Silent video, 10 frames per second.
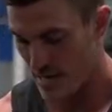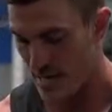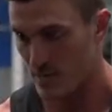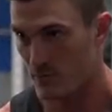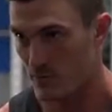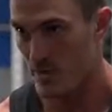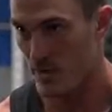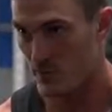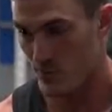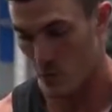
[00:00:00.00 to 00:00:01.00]
And then from
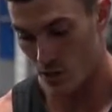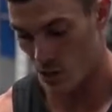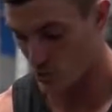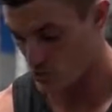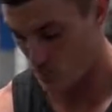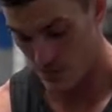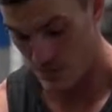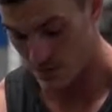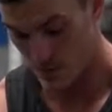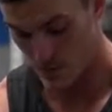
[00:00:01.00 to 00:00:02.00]
there, if you wanna go
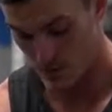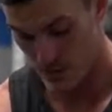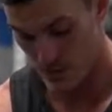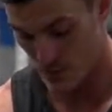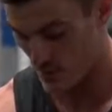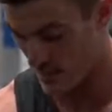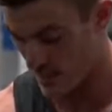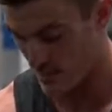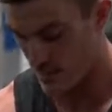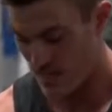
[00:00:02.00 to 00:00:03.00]
supinated the whole time, you
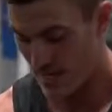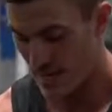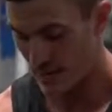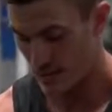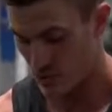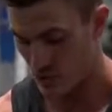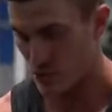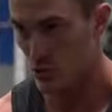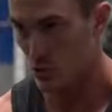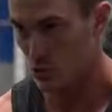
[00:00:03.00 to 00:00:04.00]
can. I like
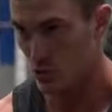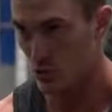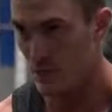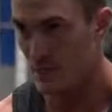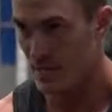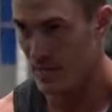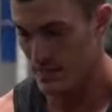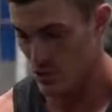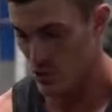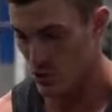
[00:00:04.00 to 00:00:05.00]
starting neutral and
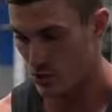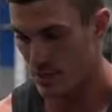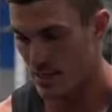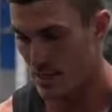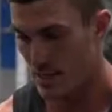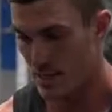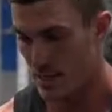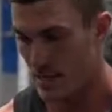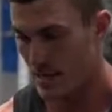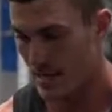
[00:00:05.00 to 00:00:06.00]
then curling it up
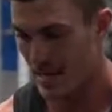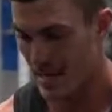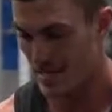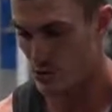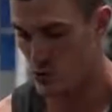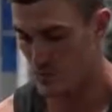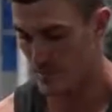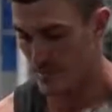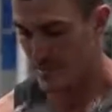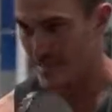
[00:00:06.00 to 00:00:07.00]
and
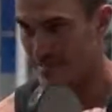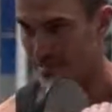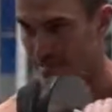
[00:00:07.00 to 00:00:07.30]
supinating at the